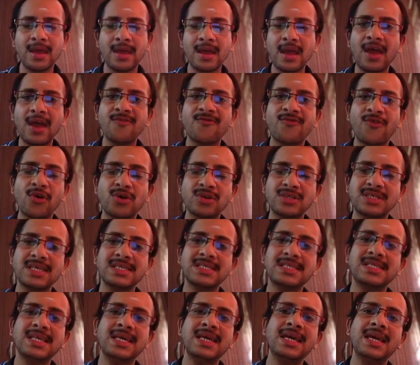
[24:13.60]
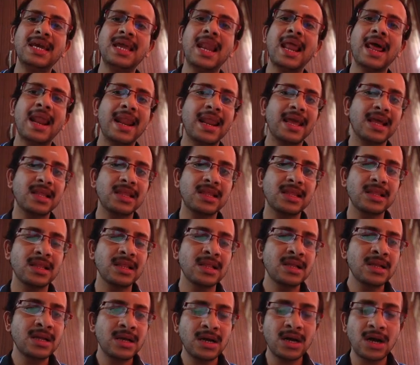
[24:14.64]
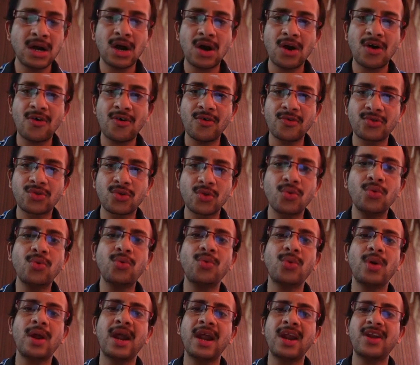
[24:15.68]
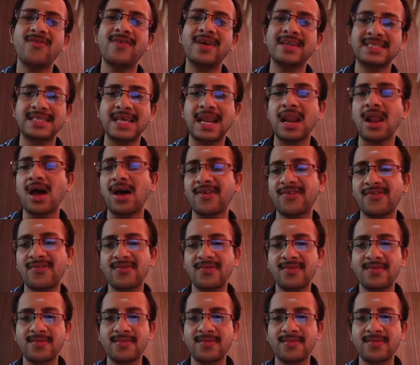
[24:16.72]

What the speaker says: enforces the learning through adversarial loss.